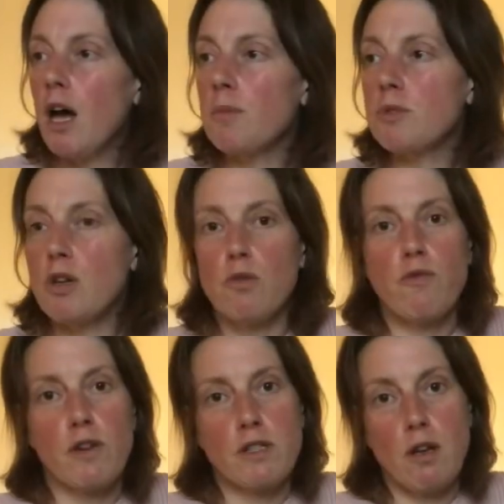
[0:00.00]
So
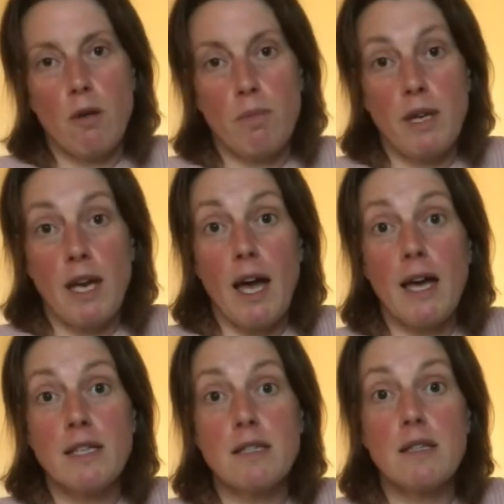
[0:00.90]
for example, it
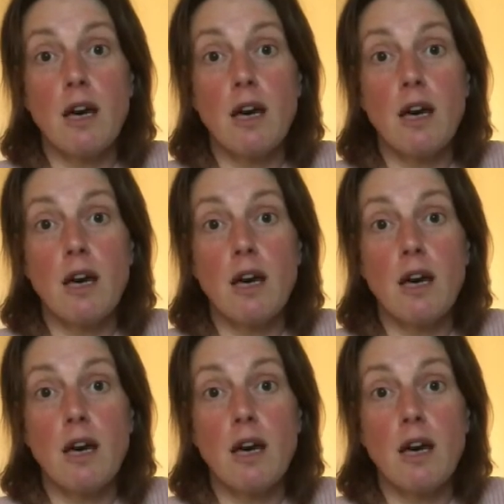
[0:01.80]
has